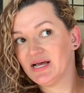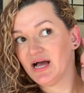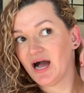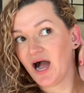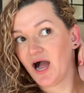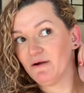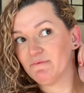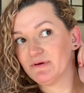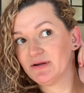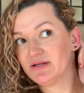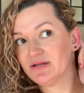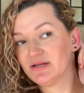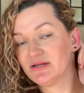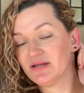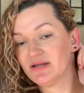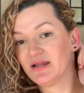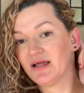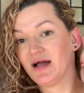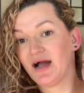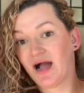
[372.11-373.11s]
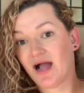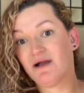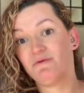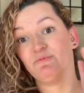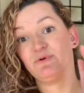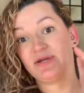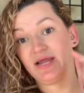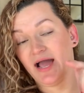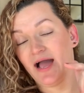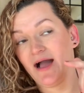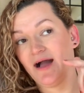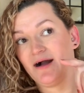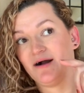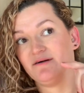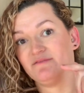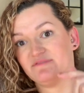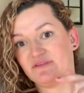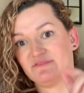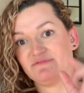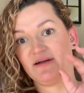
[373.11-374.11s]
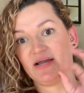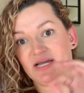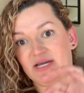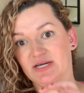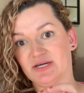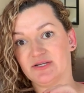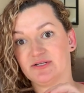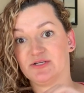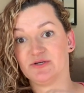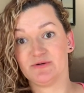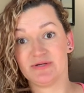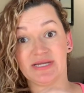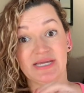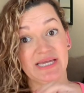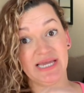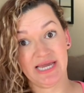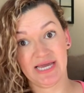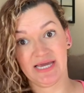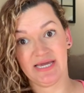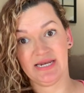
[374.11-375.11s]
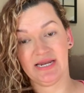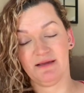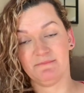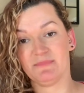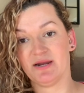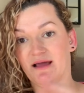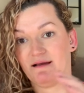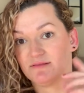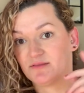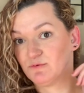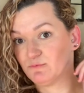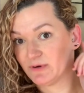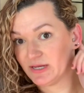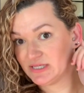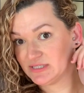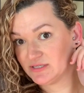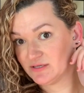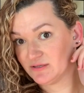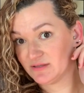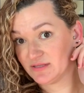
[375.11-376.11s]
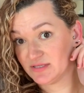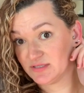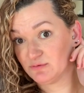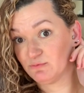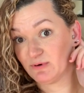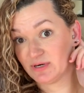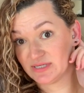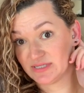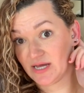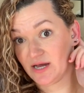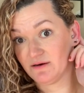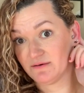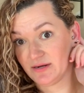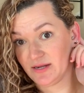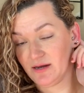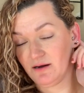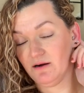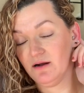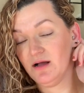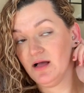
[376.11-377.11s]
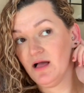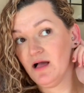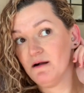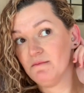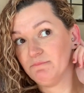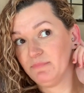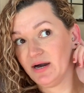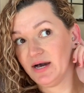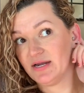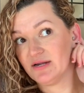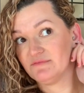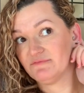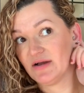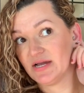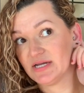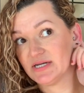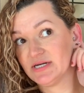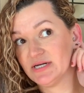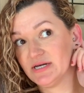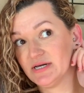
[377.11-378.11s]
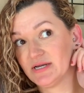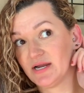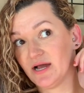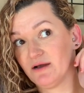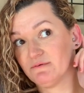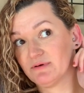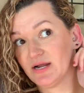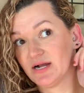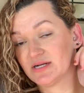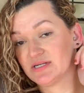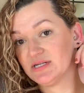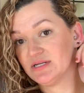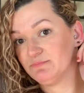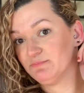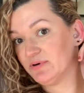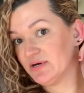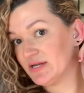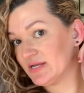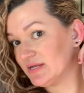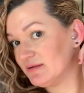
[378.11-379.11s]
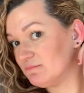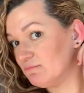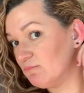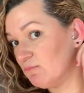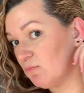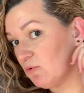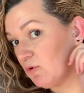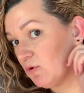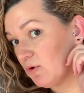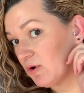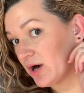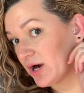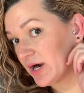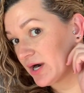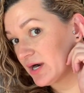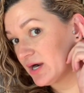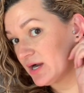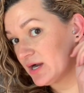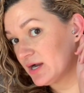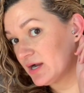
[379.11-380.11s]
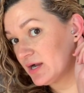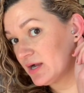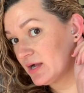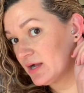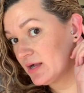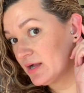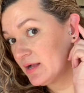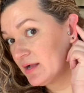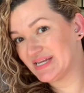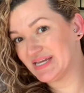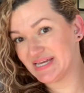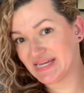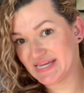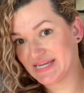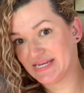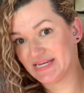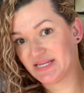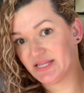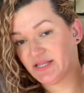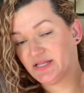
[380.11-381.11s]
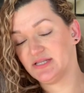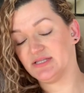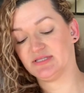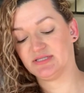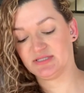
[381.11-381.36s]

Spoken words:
I would have, if I could do it again, I'm gonna have to wait until this wears out now. But if I could, I would actually put it more inwards